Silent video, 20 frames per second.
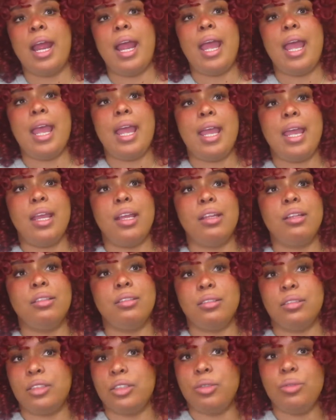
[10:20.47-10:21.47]

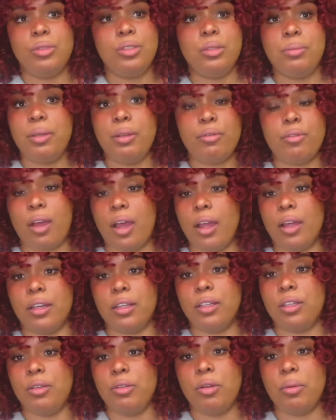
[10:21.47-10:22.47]
And you should be
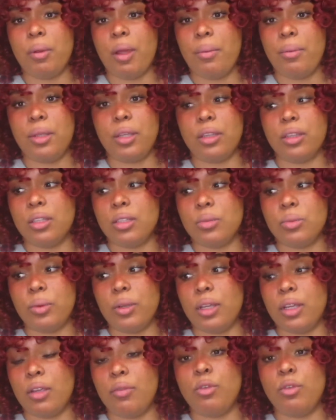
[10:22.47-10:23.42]
fine. You could probably get this wig,